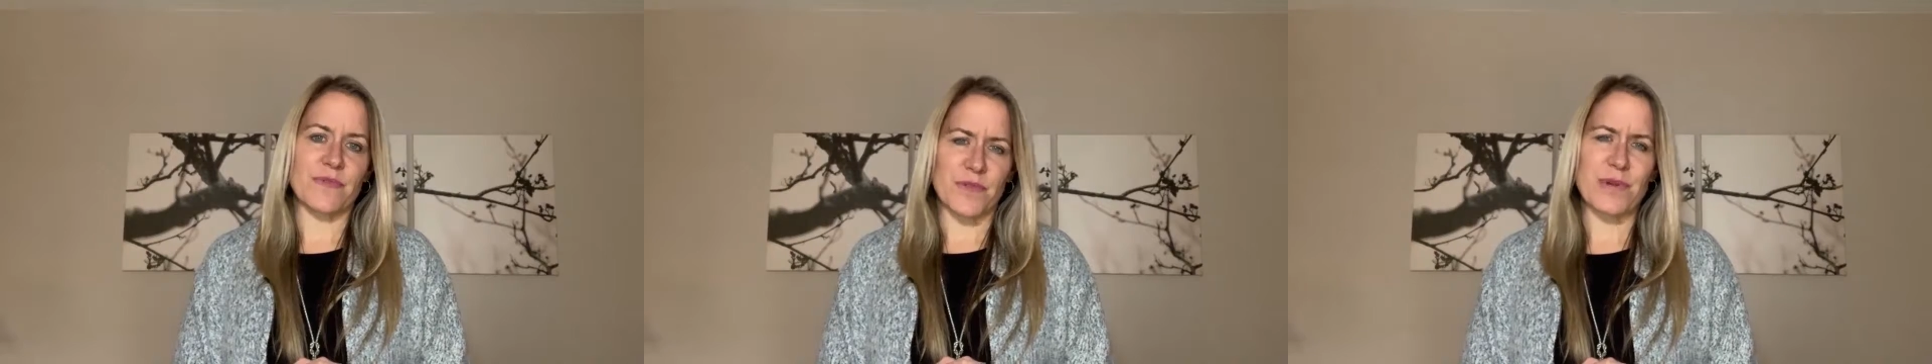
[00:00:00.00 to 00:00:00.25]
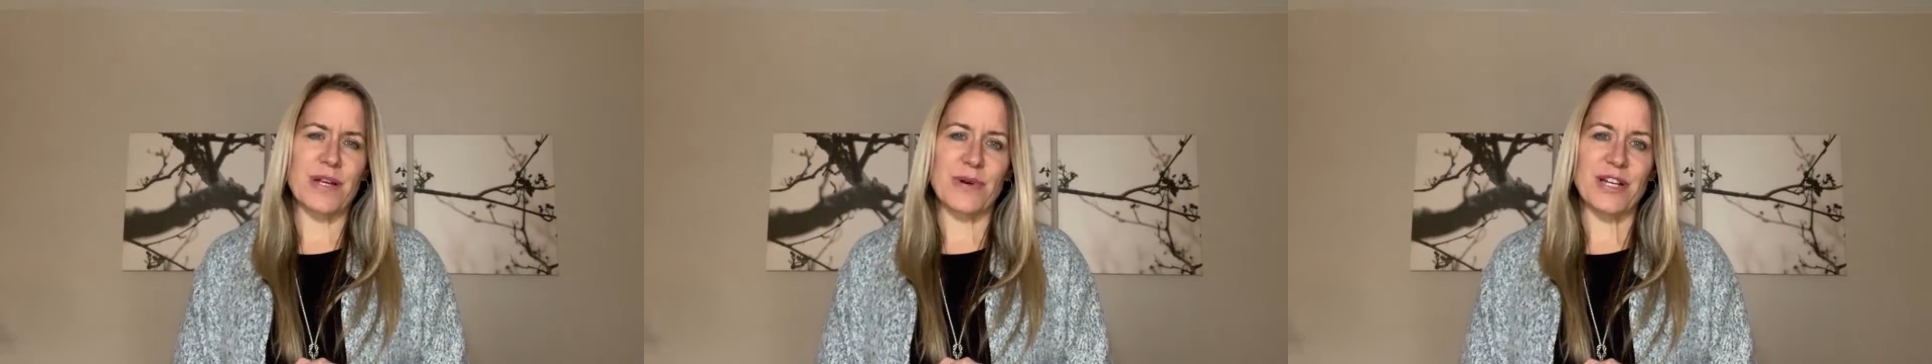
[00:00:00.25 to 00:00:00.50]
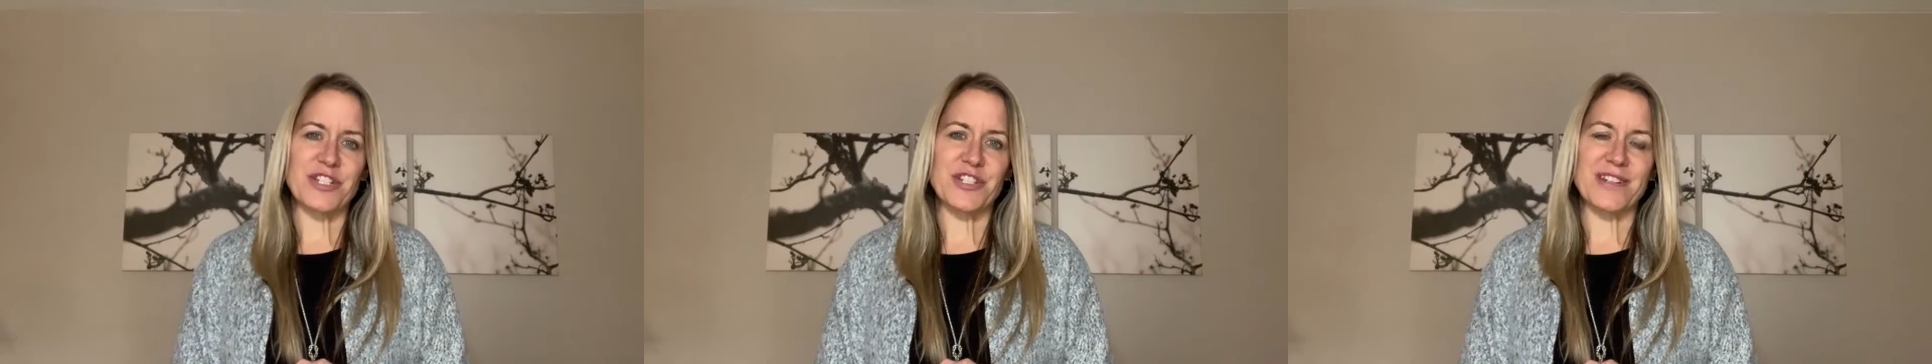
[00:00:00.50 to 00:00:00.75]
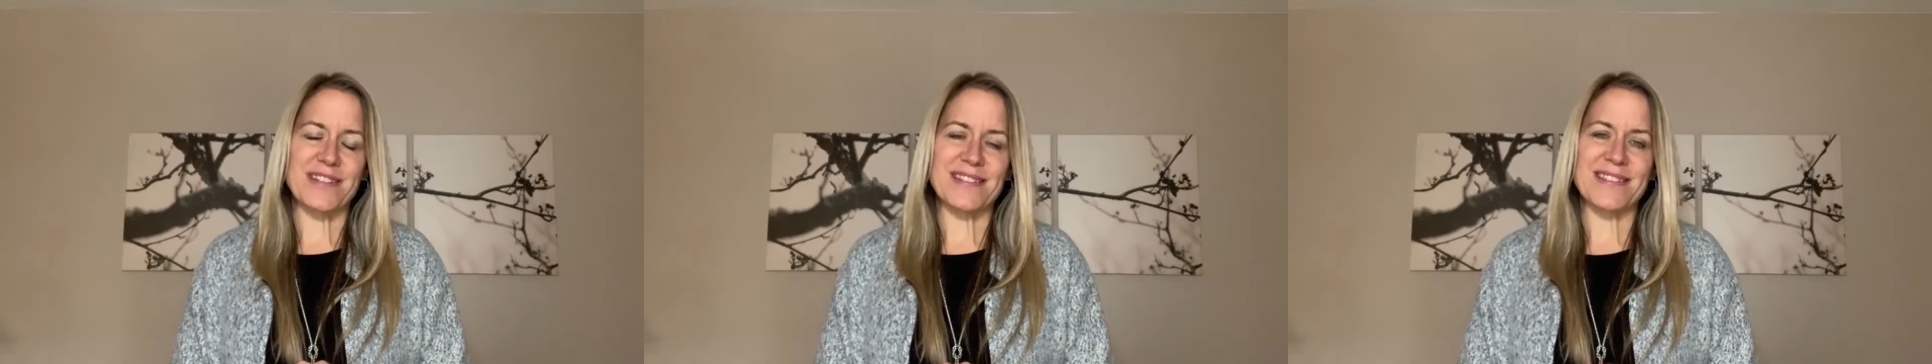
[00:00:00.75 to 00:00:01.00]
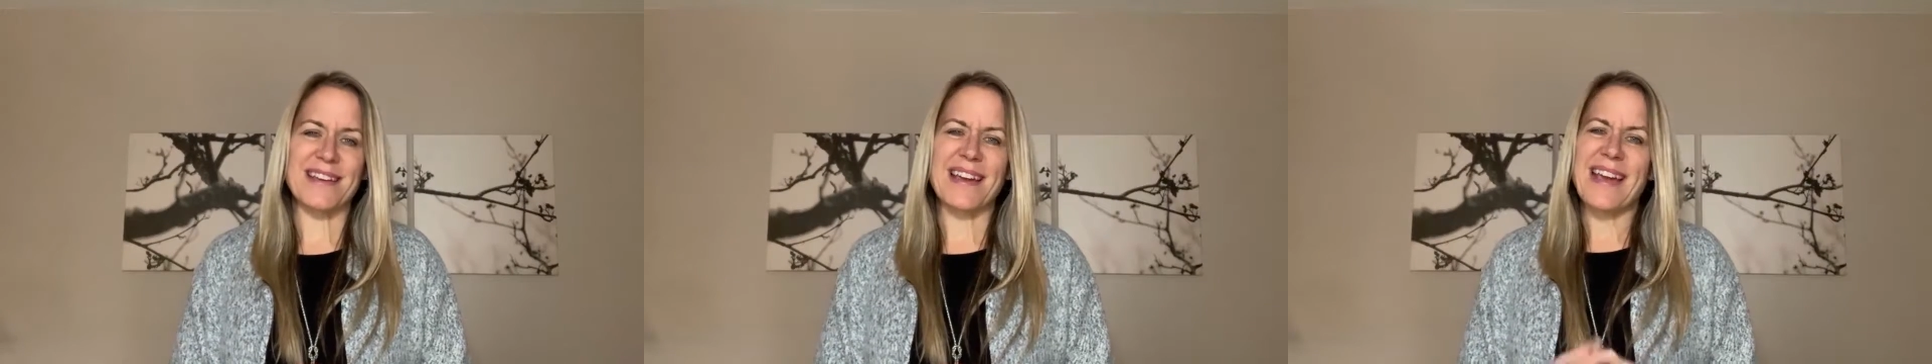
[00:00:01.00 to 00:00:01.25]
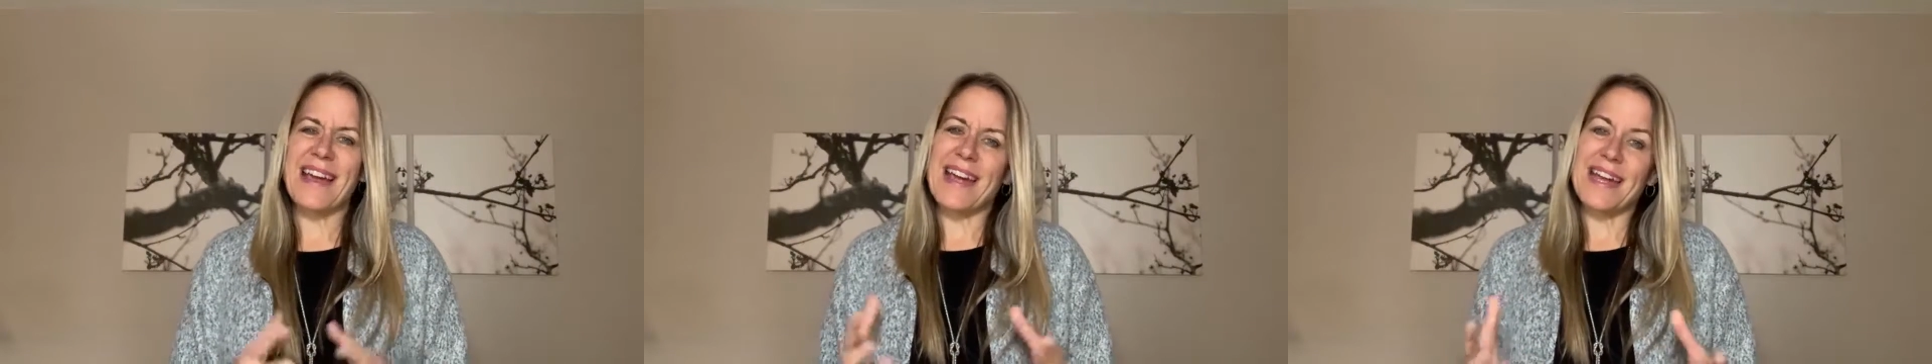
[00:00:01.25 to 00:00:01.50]
3 questions
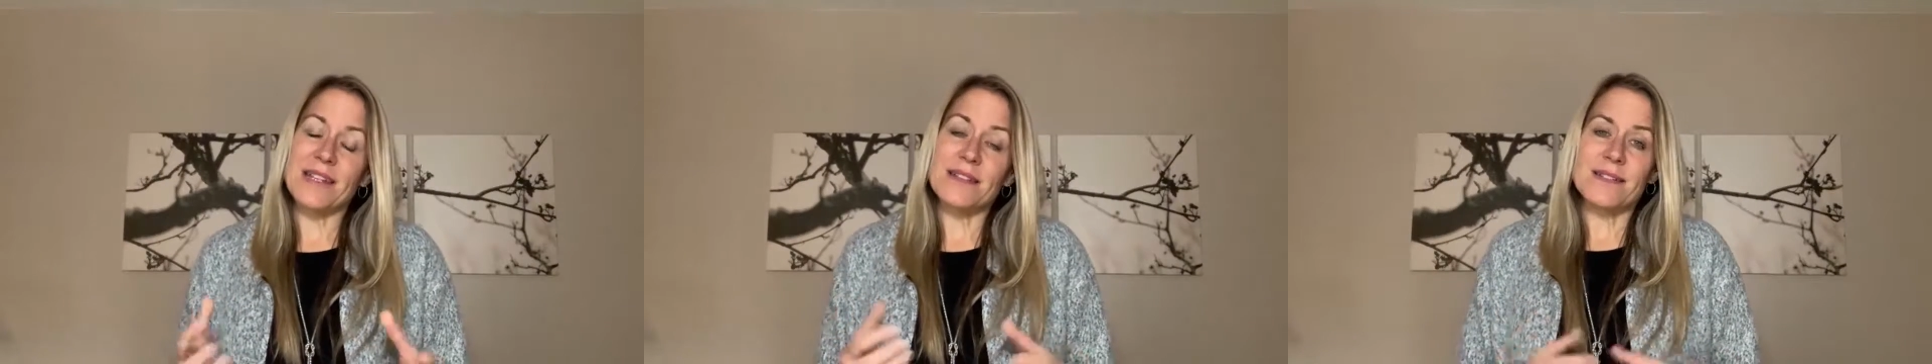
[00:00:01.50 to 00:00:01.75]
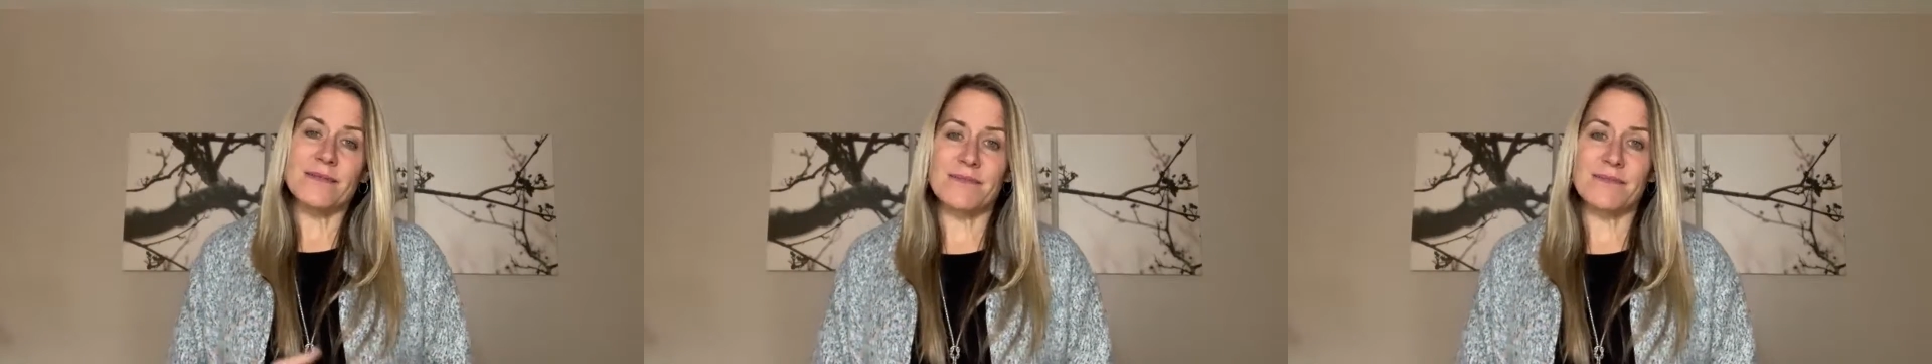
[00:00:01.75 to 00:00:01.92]
and